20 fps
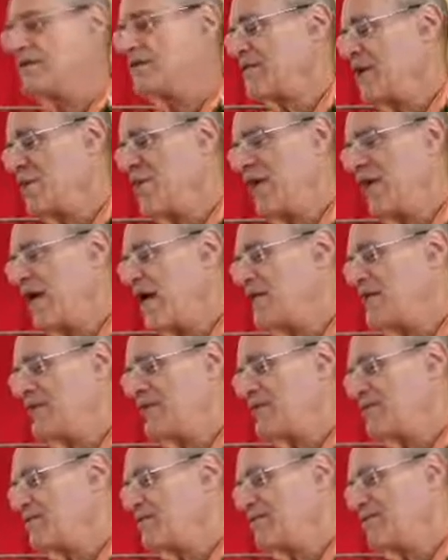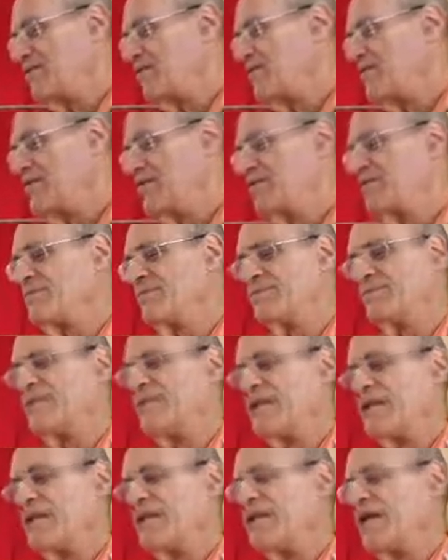they went out a little further.
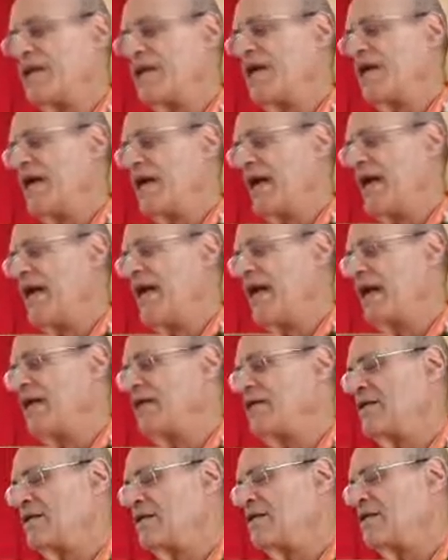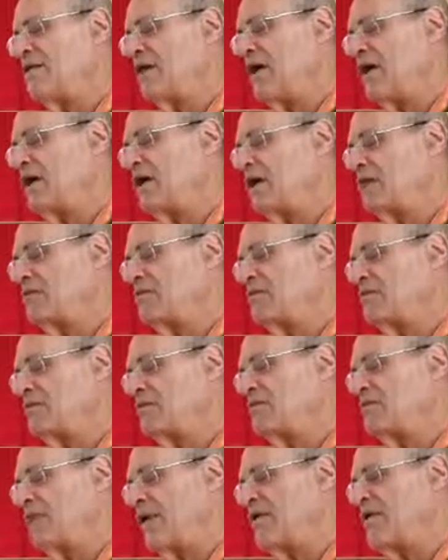And
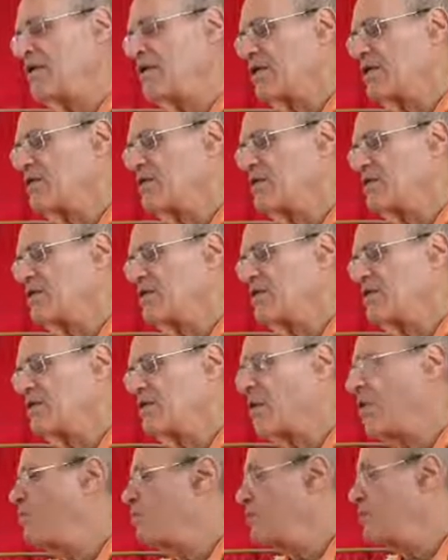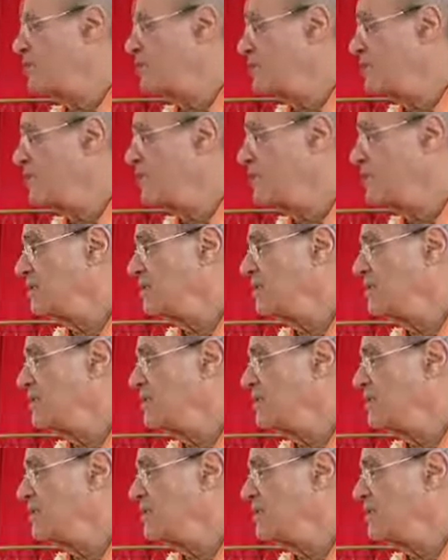basically, the boat was leaking.